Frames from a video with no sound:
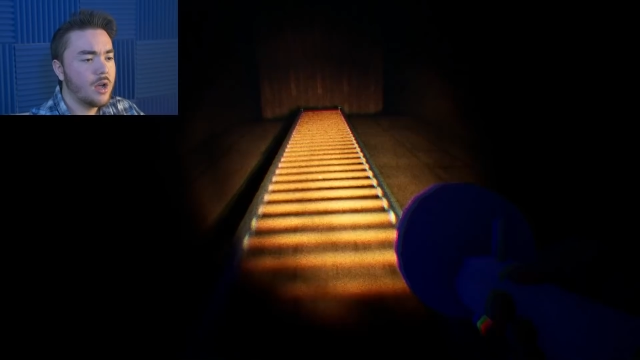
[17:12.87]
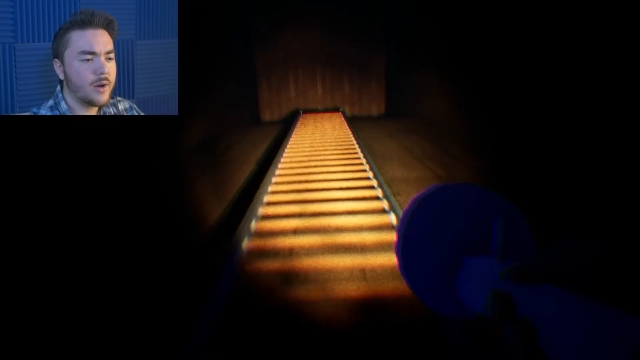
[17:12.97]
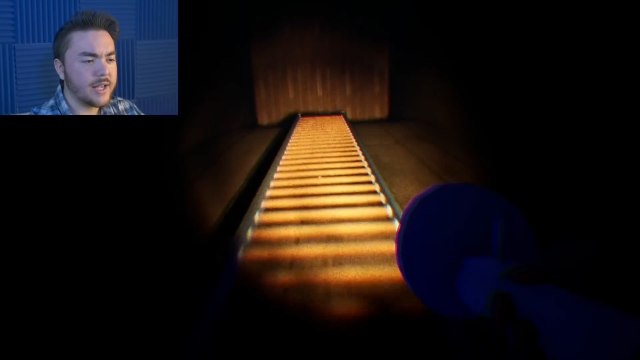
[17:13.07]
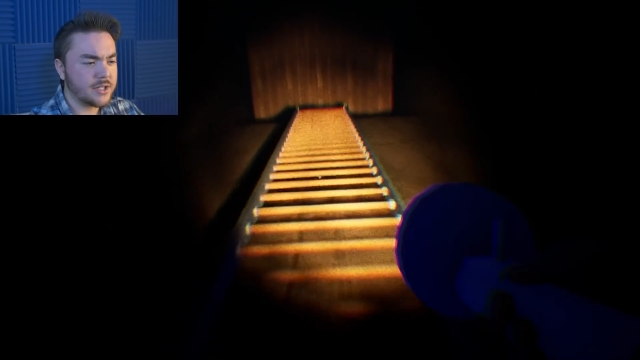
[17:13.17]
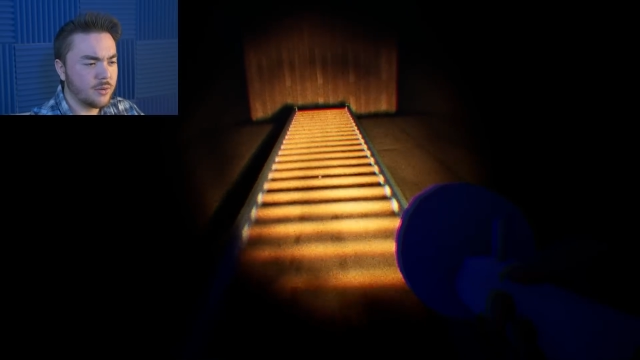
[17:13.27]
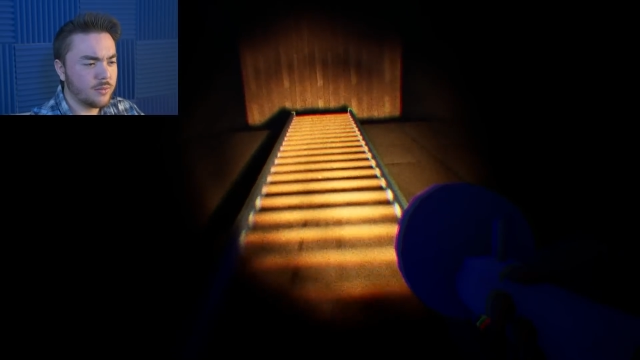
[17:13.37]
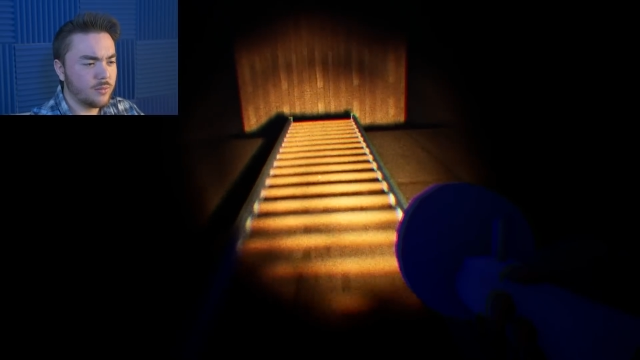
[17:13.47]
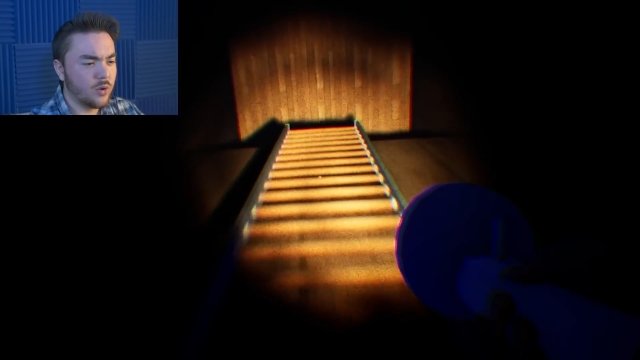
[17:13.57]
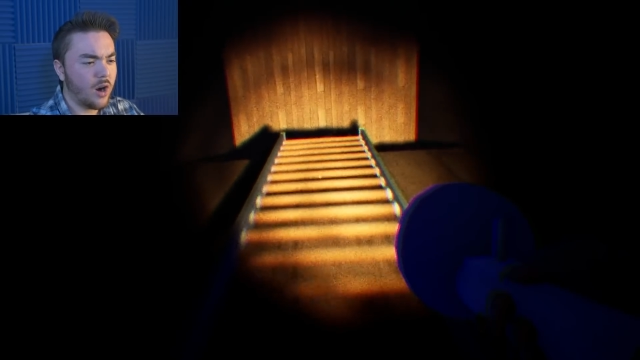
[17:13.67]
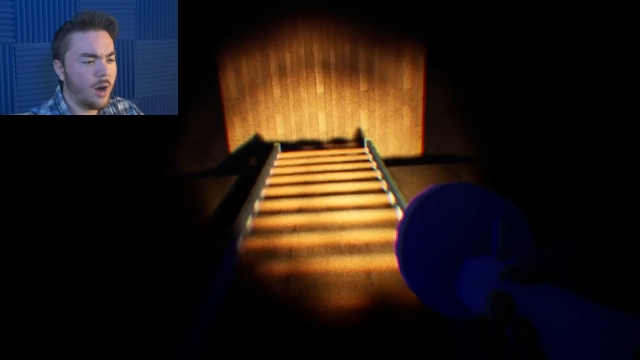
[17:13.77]
Okay, so
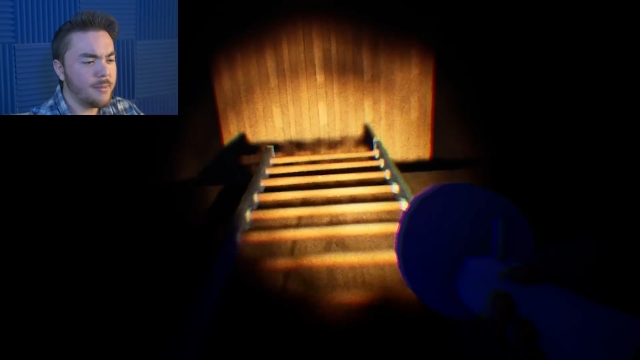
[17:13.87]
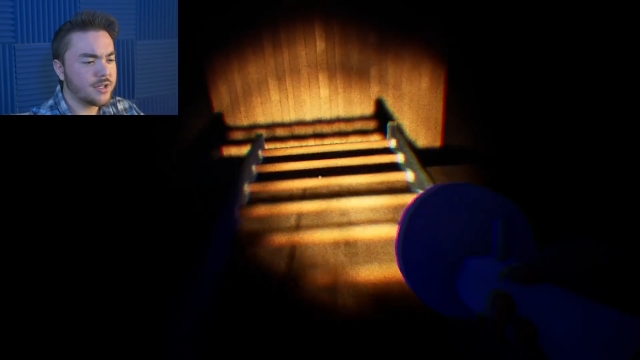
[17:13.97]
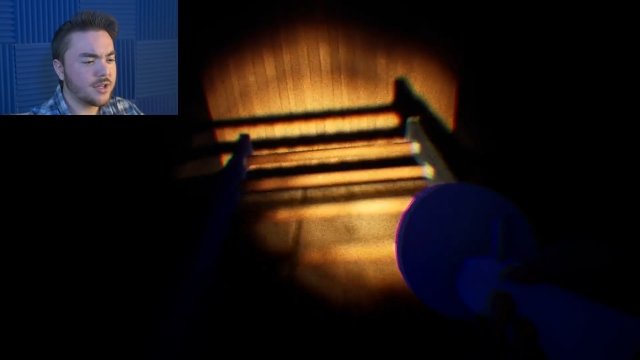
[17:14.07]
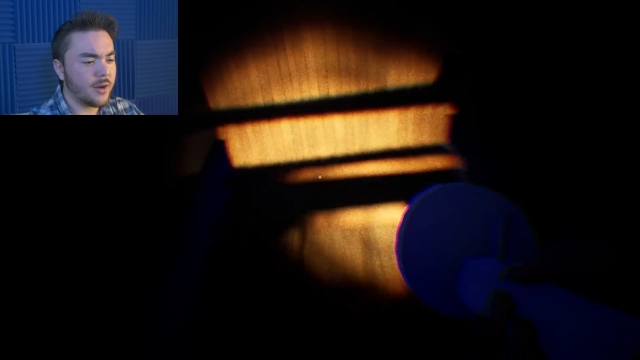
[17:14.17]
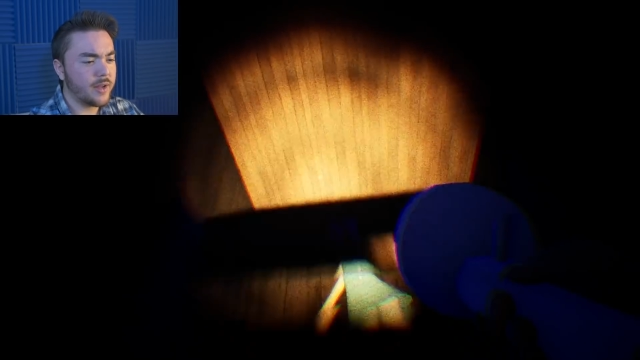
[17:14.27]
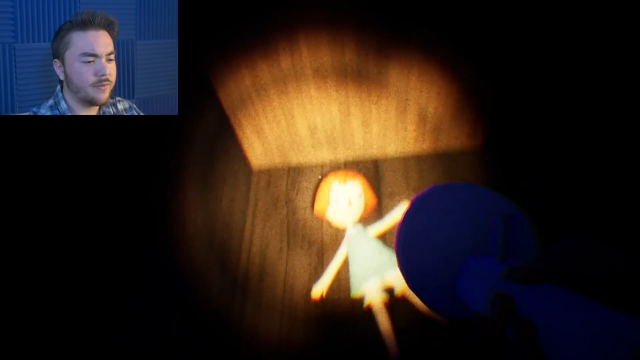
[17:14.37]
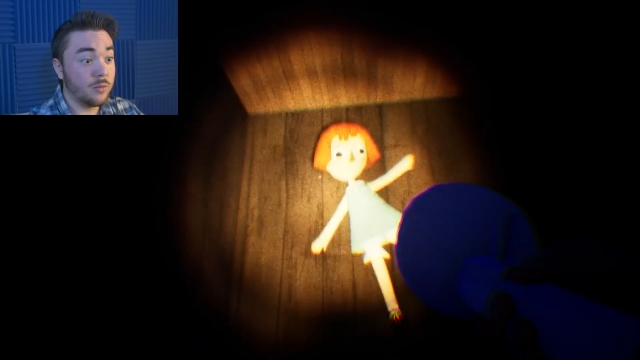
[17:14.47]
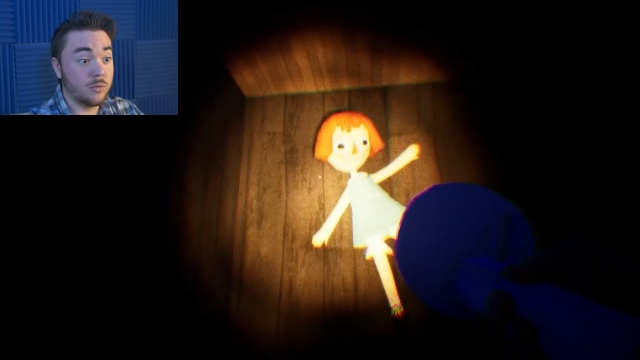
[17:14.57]
we're almost going for.